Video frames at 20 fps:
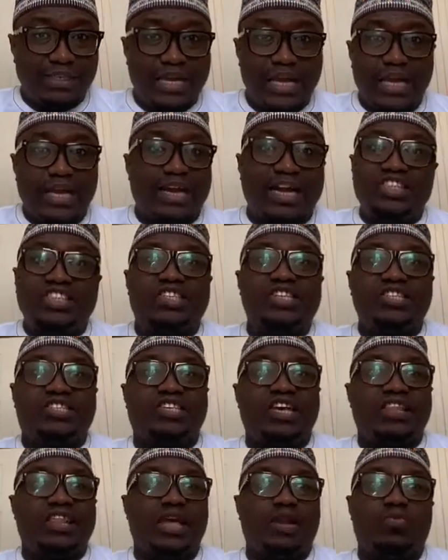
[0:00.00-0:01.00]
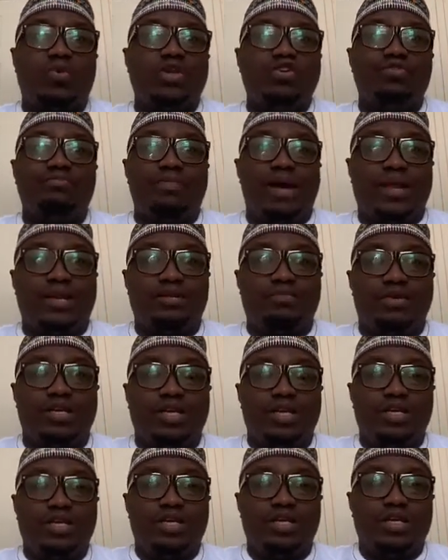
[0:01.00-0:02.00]
Can she say that when you marry
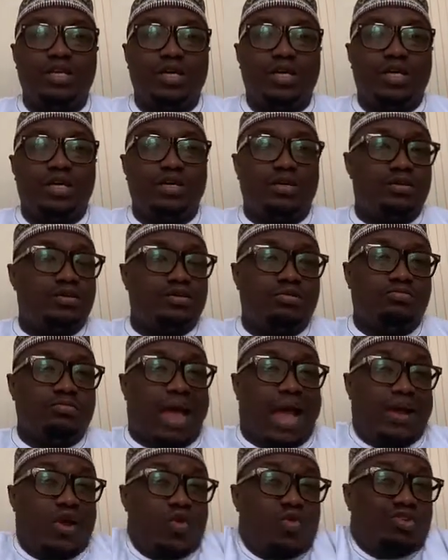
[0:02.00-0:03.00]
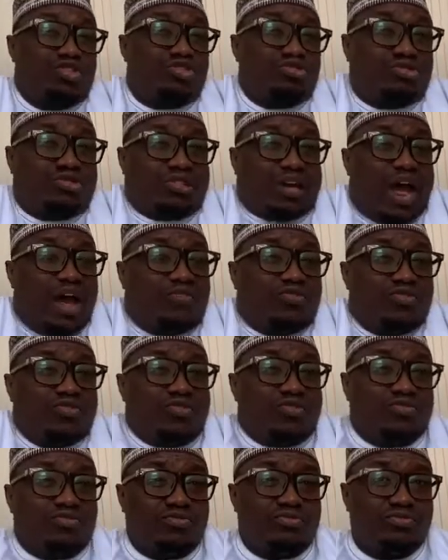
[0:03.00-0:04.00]
me, I don't want to travel,
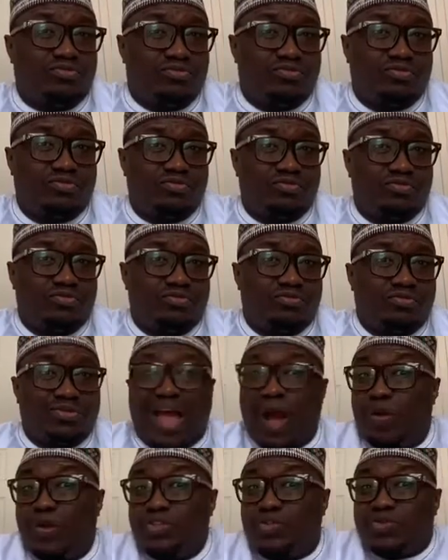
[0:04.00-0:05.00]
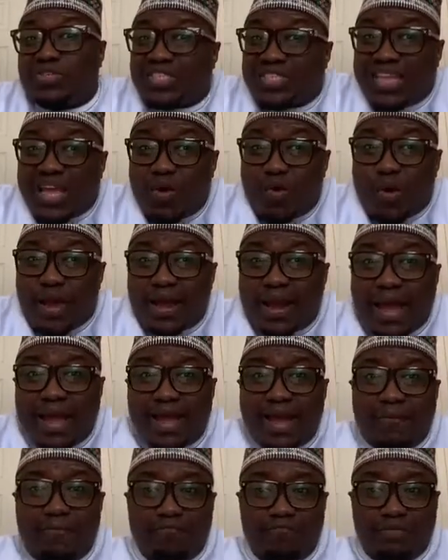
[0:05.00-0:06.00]
I want to stay where I
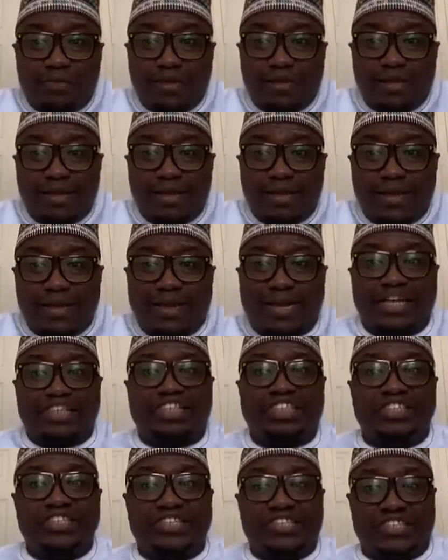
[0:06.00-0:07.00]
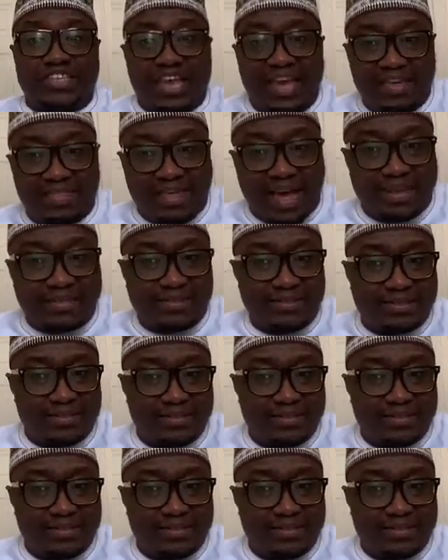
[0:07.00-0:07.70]
am? Can she say that?